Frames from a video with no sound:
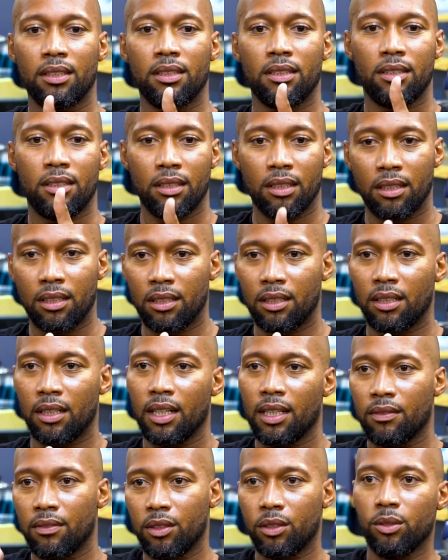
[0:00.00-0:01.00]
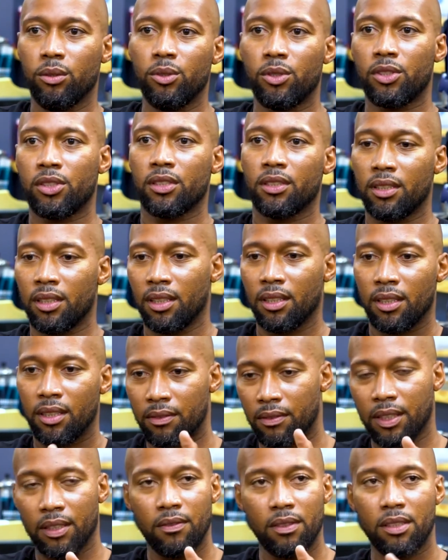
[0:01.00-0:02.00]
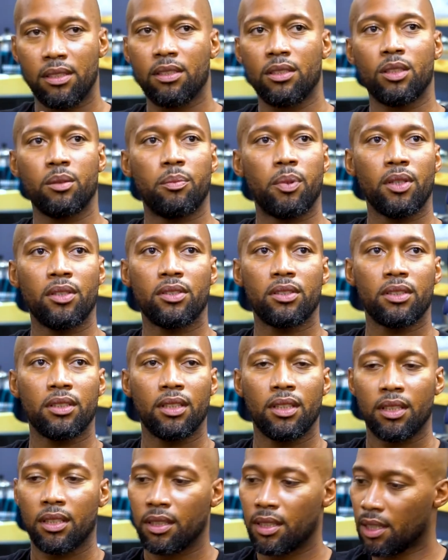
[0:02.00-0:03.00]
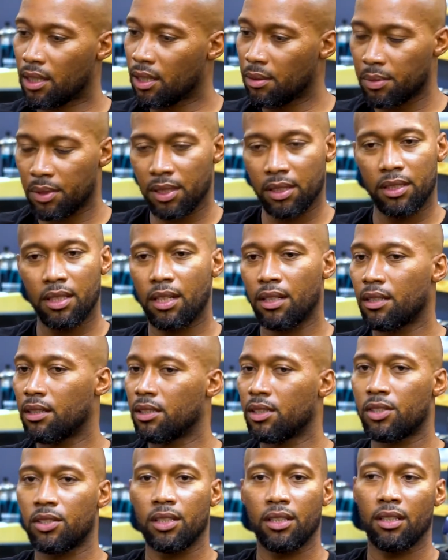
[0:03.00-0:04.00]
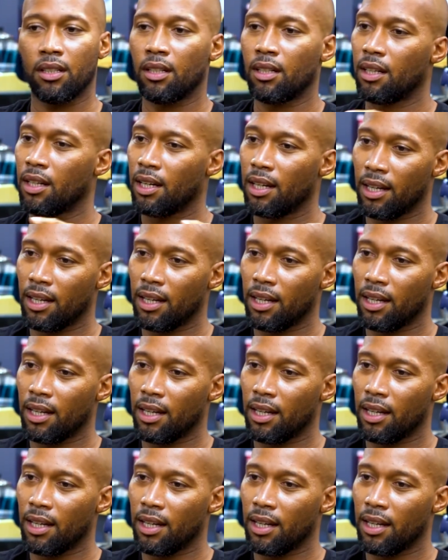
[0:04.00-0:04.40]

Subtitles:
the evolution of every single person that comes sit down in this chair